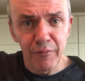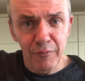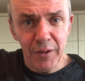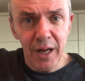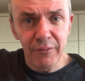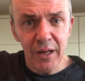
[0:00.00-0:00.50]

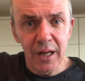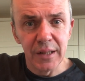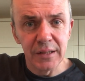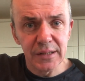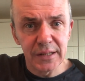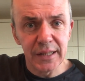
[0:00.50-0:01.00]

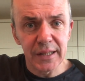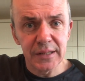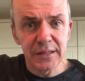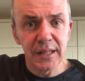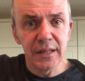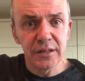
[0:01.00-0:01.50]
5, 6,
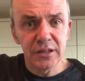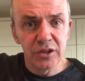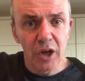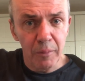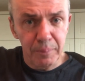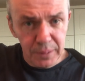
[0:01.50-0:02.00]
and
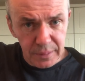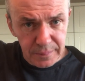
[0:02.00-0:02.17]
stop.